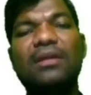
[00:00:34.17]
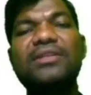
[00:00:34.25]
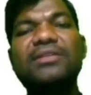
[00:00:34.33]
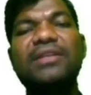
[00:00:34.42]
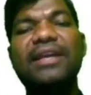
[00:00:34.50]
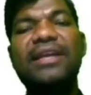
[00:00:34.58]

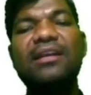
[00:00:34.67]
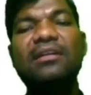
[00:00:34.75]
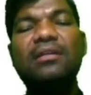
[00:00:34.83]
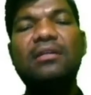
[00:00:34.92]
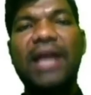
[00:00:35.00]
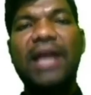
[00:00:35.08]
checking
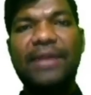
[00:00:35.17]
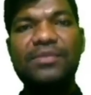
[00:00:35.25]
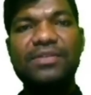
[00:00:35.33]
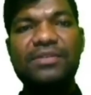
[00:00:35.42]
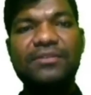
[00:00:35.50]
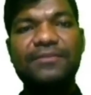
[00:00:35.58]

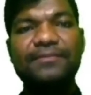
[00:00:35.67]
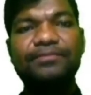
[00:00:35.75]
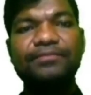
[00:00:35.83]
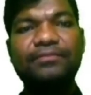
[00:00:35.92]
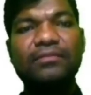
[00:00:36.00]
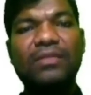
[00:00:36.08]
types.
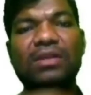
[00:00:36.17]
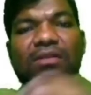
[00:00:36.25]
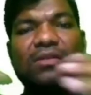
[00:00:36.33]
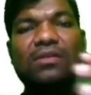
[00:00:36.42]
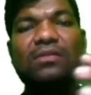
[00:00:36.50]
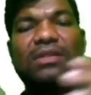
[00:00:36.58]

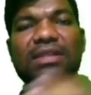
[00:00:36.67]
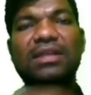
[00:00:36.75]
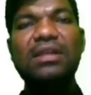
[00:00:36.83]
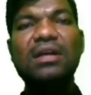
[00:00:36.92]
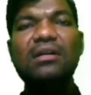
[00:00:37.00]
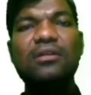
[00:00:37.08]
So these are
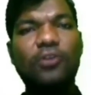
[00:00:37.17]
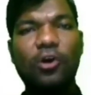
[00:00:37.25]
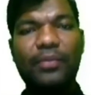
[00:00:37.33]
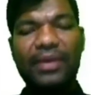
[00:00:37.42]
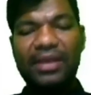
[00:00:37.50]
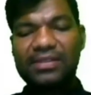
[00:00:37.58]
the
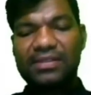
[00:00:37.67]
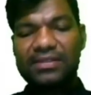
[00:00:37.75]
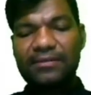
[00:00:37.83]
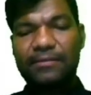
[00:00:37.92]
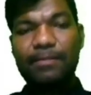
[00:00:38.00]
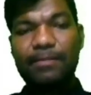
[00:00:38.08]
topics.
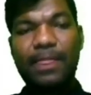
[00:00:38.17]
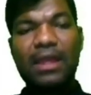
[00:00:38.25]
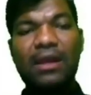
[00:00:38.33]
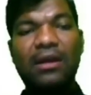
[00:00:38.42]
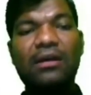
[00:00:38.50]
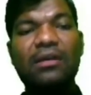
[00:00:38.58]

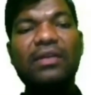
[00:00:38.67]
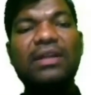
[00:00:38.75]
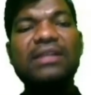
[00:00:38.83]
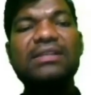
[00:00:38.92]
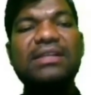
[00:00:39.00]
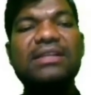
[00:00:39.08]
We will
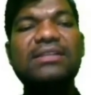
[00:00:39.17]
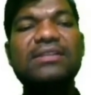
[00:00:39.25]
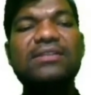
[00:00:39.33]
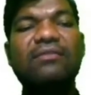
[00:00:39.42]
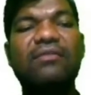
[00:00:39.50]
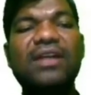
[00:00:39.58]

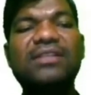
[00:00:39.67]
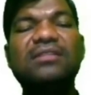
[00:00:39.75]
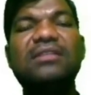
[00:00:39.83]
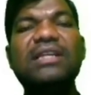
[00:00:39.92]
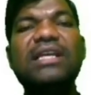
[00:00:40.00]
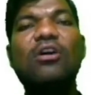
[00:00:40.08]
discuss first
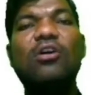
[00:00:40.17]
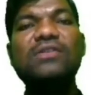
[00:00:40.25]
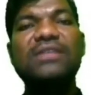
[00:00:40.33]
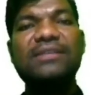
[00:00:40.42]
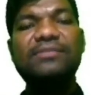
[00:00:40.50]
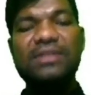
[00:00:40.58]
three
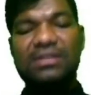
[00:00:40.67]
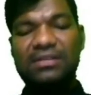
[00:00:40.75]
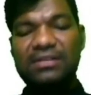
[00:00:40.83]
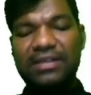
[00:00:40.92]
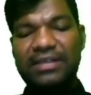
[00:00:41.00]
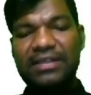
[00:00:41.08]
concepts
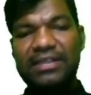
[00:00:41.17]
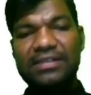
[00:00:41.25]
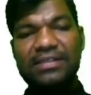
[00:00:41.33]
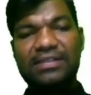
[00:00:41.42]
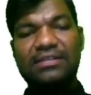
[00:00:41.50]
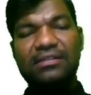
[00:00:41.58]
in
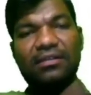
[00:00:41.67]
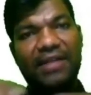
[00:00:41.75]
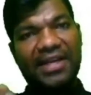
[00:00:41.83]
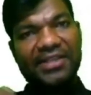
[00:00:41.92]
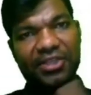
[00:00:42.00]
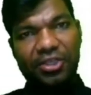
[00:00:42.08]
this
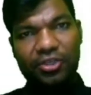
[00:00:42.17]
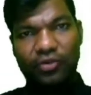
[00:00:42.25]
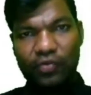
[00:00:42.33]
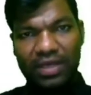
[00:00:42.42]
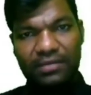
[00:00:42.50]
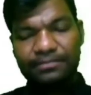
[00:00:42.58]
lecture
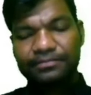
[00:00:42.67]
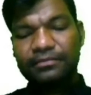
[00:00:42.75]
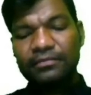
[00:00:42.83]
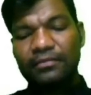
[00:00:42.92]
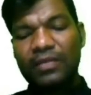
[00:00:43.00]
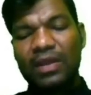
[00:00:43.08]
12
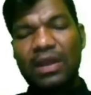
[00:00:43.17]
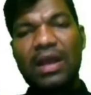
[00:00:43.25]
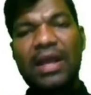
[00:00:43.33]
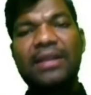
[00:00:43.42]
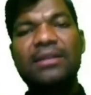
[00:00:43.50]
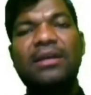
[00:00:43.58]

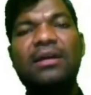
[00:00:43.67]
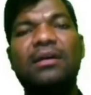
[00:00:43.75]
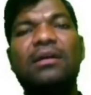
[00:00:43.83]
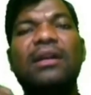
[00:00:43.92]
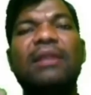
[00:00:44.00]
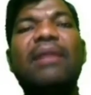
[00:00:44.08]
and the
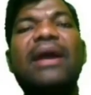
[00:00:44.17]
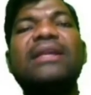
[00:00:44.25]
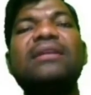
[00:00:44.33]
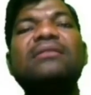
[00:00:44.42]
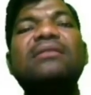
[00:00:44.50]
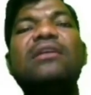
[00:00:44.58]

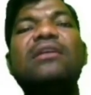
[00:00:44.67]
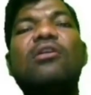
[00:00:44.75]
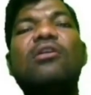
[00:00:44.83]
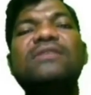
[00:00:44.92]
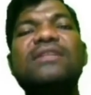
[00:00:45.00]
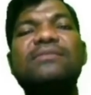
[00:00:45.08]
remaining three
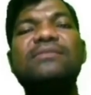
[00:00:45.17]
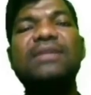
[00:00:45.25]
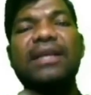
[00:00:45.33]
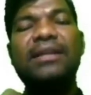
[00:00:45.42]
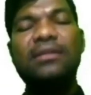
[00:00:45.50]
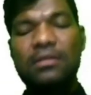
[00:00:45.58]
concepts
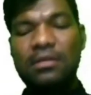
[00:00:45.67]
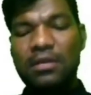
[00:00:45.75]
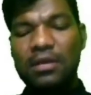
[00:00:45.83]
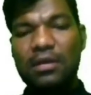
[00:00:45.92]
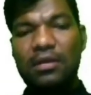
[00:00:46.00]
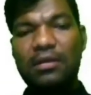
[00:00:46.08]
in
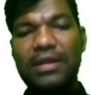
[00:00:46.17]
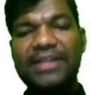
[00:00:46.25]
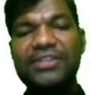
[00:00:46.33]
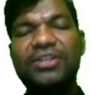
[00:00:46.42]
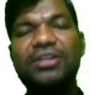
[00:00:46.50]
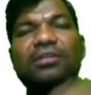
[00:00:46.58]

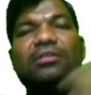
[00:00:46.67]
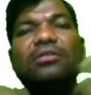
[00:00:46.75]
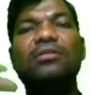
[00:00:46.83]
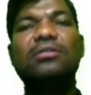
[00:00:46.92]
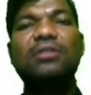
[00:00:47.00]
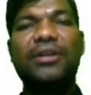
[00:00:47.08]
lecture
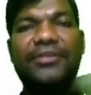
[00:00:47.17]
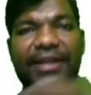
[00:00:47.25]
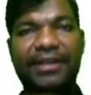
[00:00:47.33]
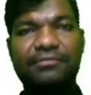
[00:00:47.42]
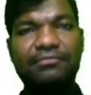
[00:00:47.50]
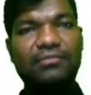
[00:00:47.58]

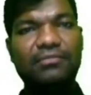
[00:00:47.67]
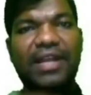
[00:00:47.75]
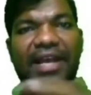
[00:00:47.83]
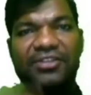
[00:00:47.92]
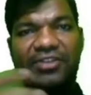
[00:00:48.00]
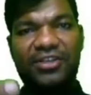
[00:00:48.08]
13,
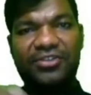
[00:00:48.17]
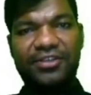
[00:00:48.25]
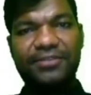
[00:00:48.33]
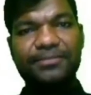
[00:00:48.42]
next lecture,